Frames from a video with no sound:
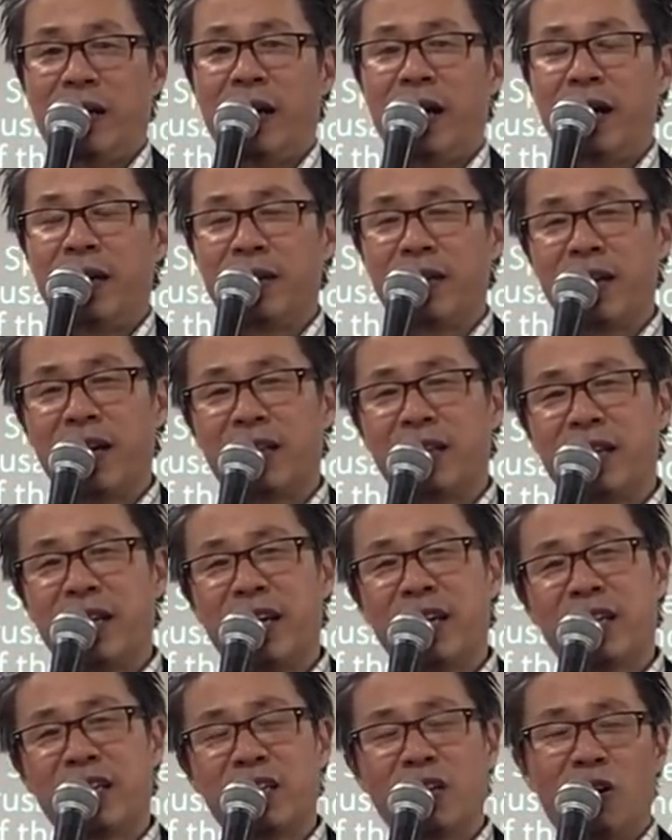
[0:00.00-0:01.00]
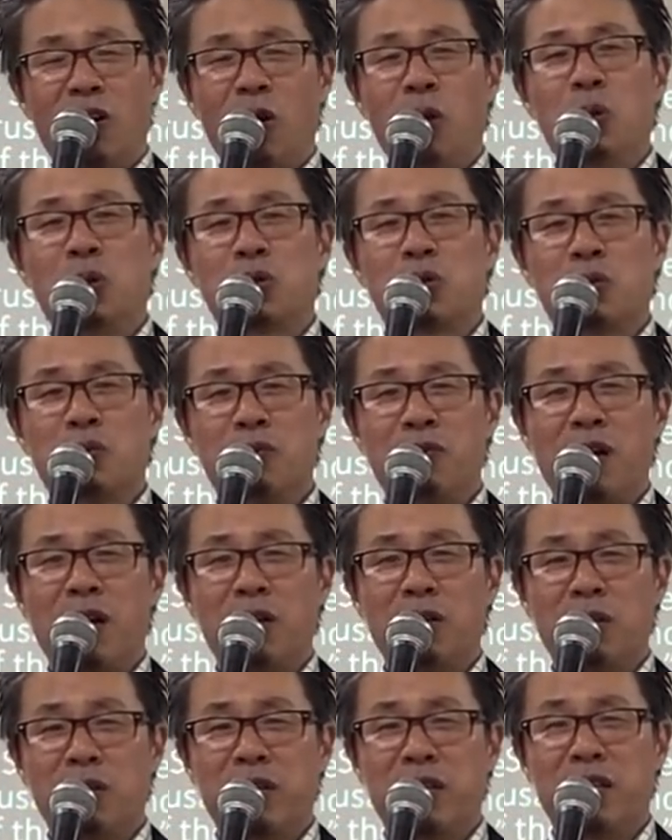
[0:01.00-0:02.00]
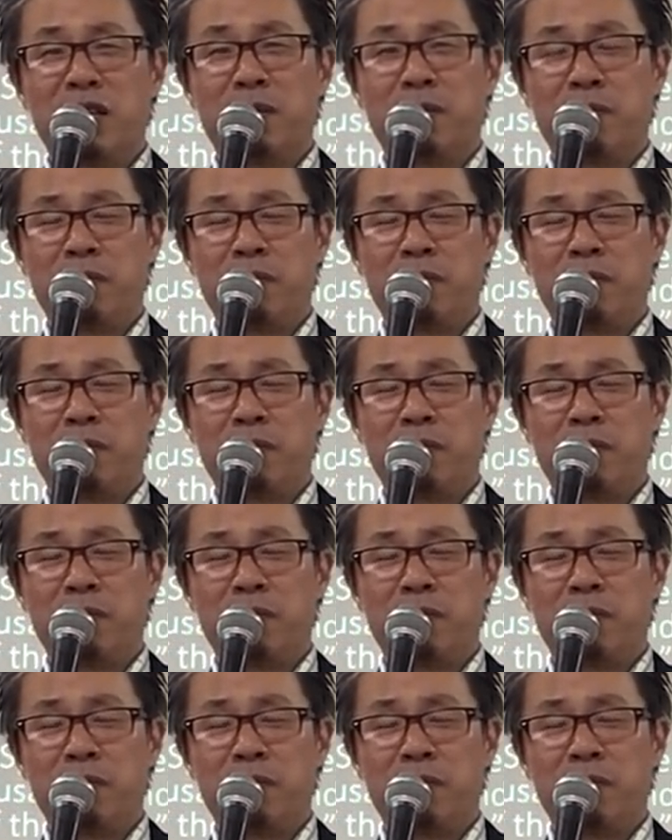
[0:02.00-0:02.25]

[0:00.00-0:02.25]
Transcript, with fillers: and that they can also follow him.